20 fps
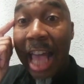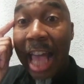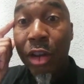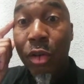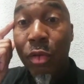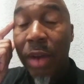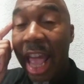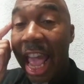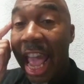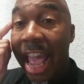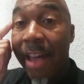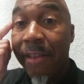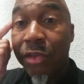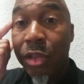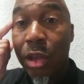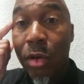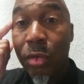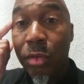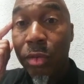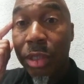I don't
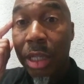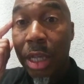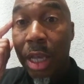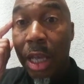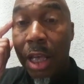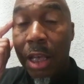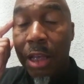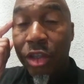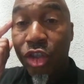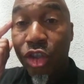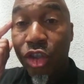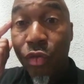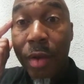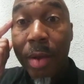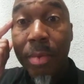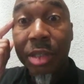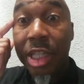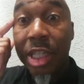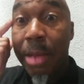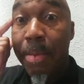have those
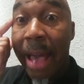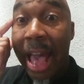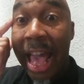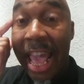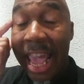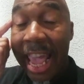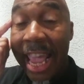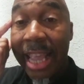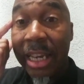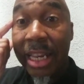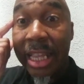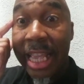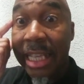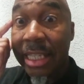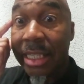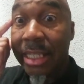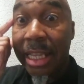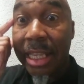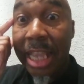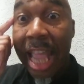trips in my head
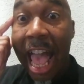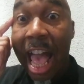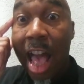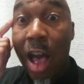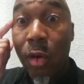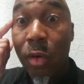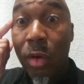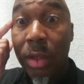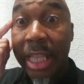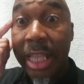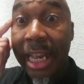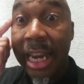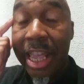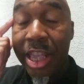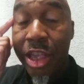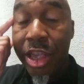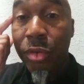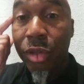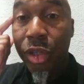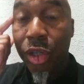against Nadal
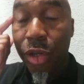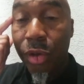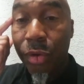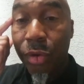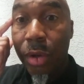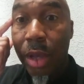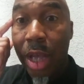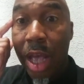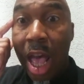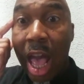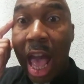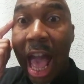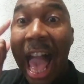that I used to.